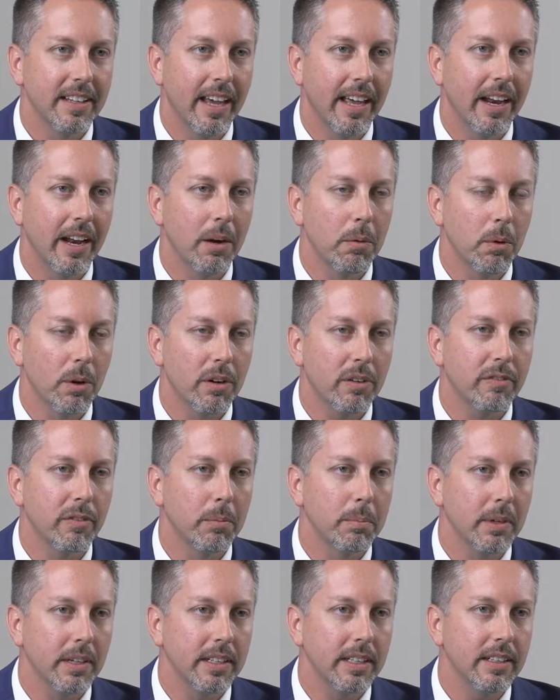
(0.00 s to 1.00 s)
and I work for
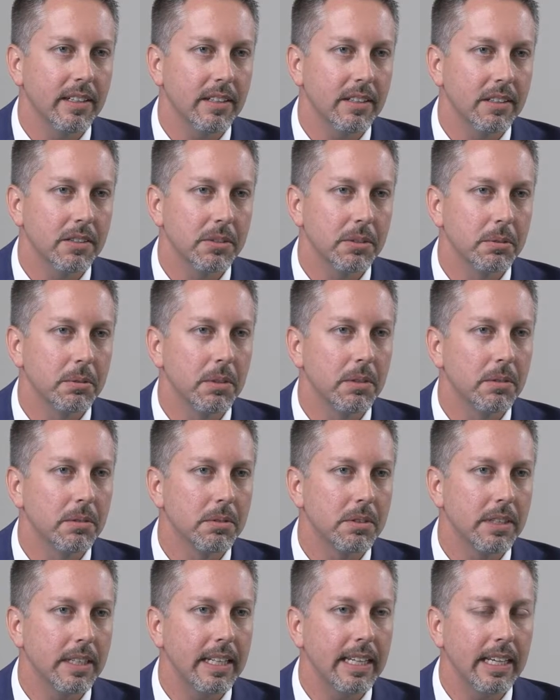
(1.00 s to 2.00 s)
Buddy Hucks, who
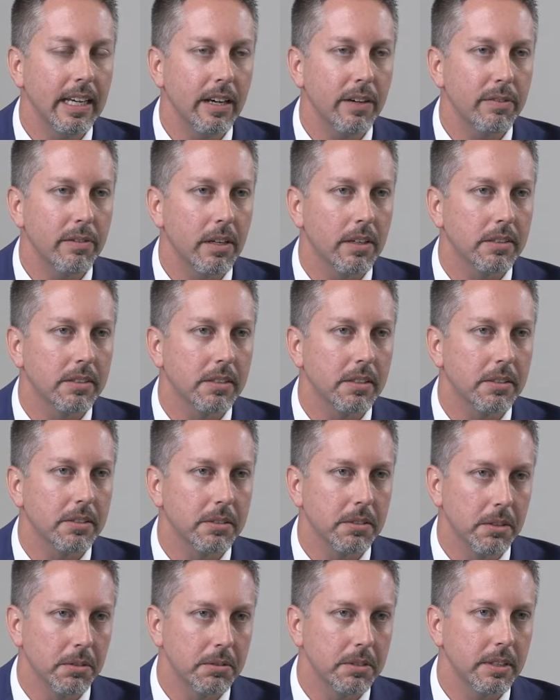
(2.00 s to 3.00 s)
owns EF Hucks and
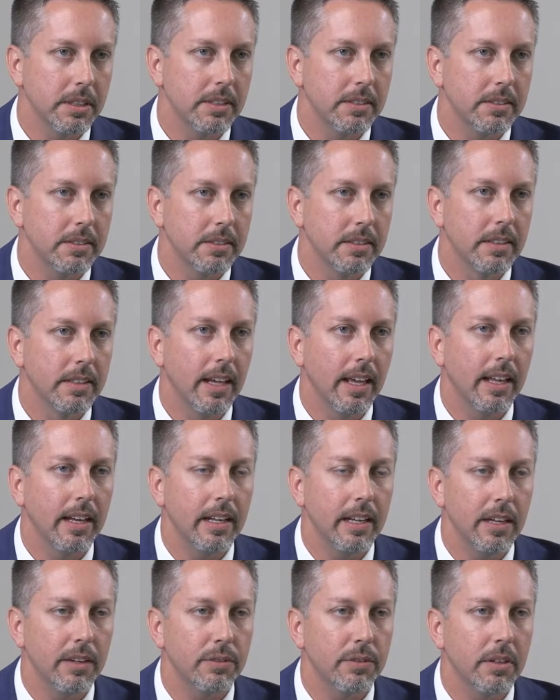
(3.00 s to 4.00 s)
Associates and
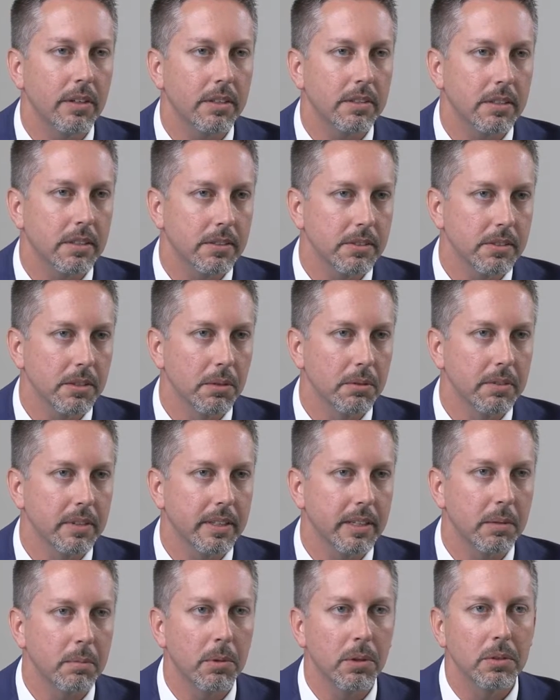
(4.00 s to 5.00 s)
EF Hucks
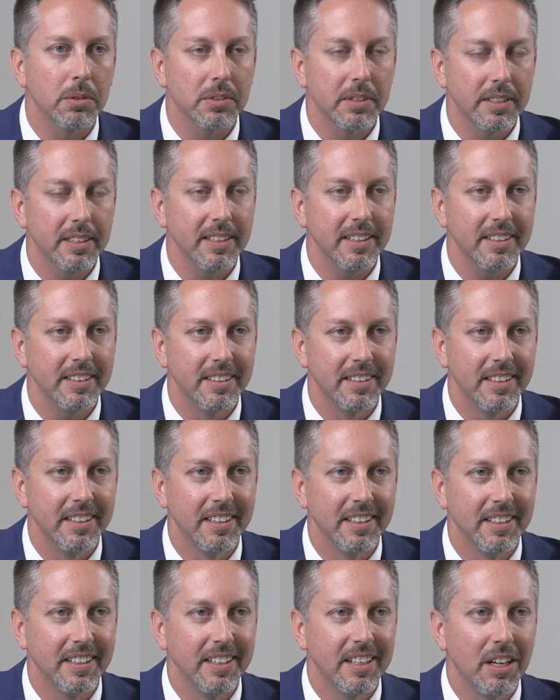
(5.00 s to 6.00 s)
Consulting in Murrells Inlet.
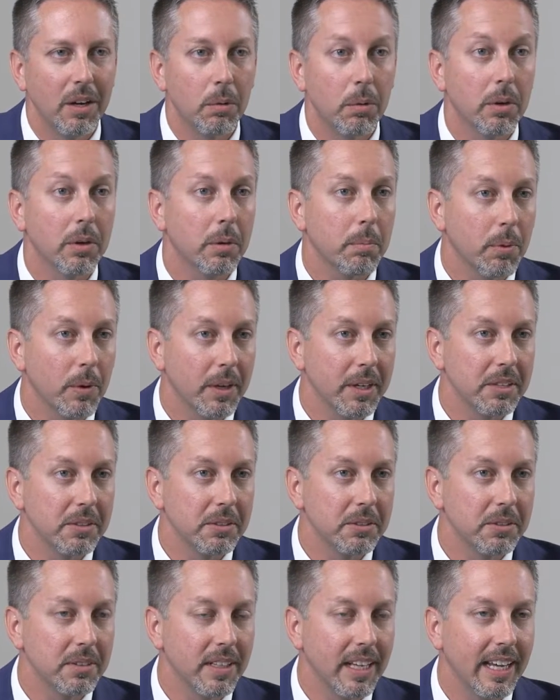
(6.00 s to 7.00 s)
We're an
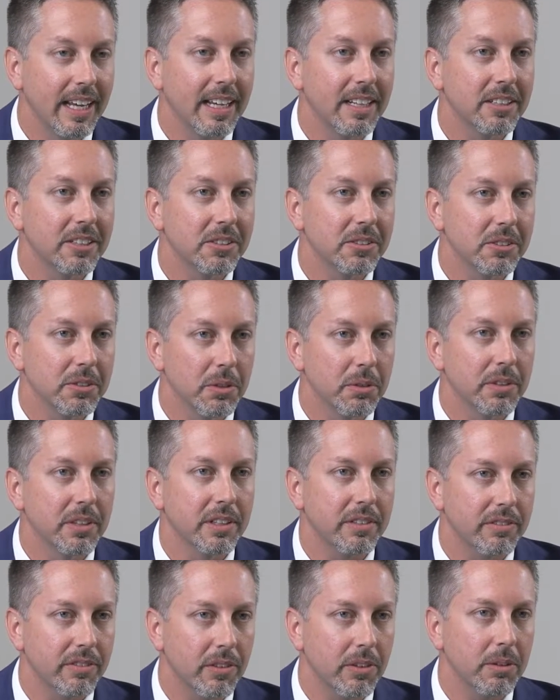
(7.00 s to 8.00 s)
appraisal and
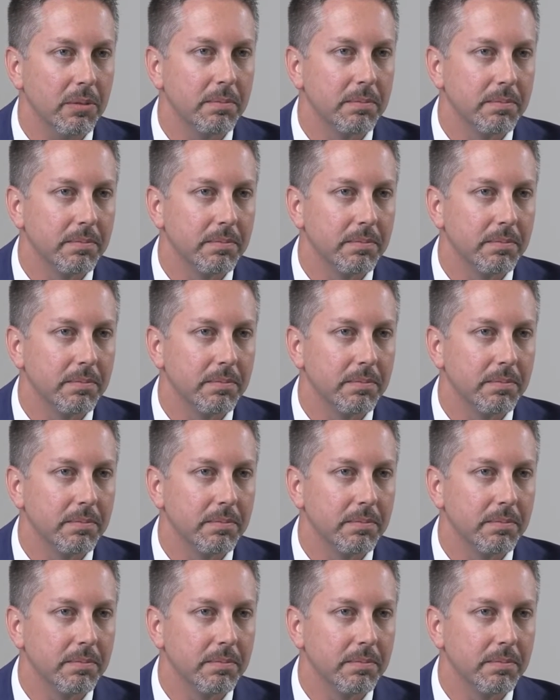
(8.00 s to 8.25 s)
consulting firm.